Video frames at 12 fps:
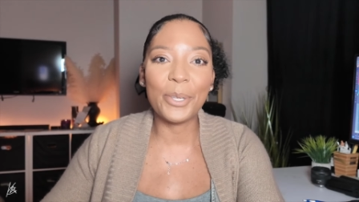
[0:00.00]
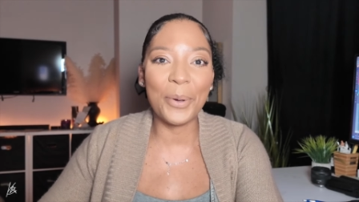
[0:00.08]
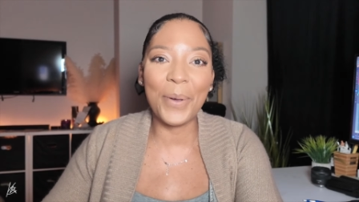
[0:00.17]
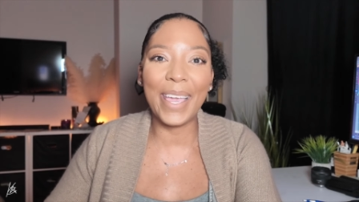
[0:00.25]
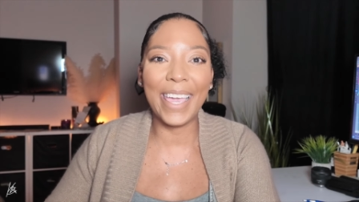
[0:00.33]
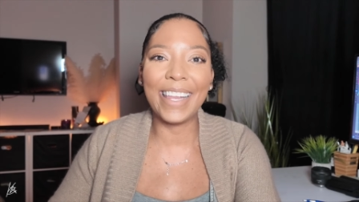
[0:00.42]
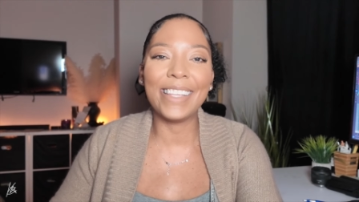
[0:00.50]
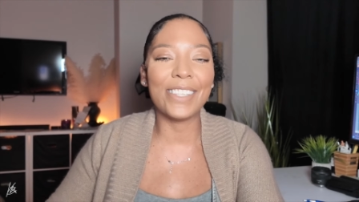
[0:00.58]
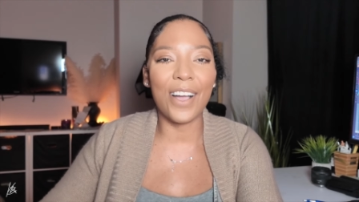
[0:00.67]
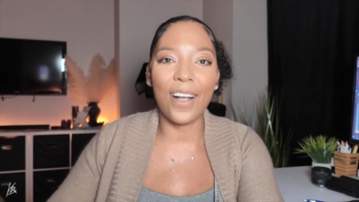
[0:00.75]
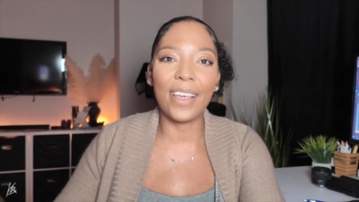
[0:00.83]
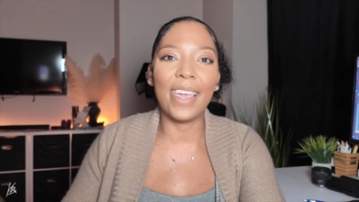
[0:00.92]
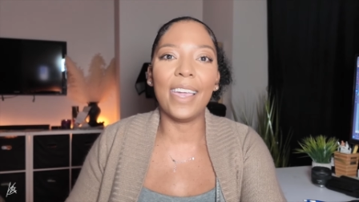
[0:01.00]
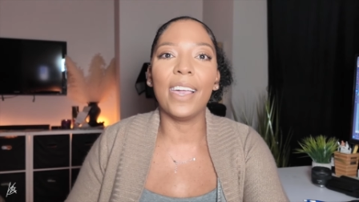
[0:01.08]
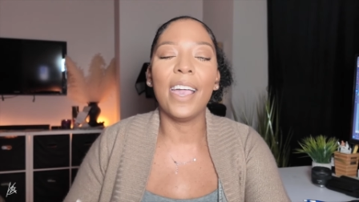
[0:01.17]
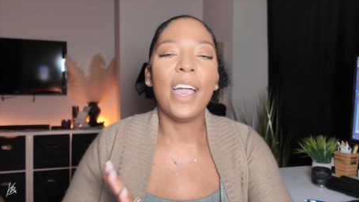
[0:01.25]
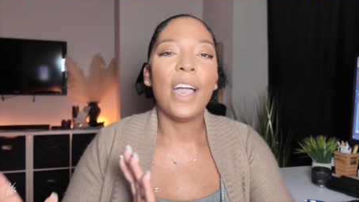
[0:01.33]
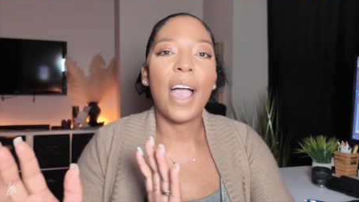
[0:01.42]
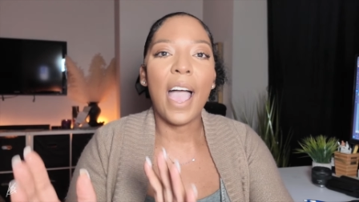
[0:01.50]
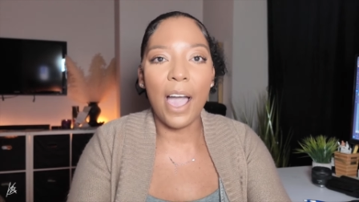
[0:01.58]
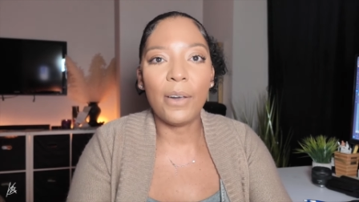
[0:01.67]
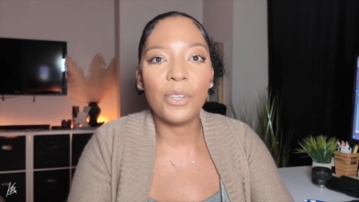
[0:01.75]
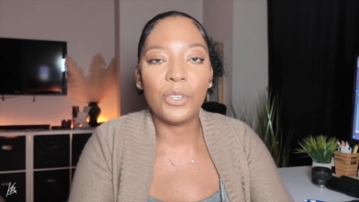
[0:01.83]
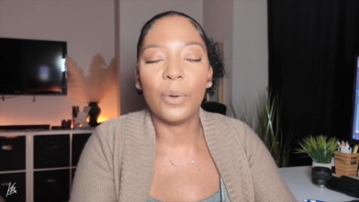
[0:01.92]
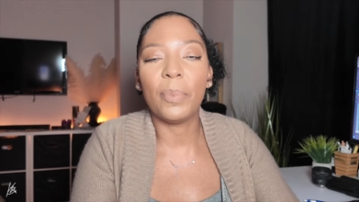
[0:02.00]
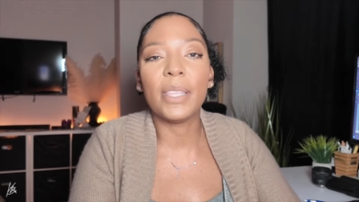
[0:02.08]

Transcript: doing it and talking how to do it.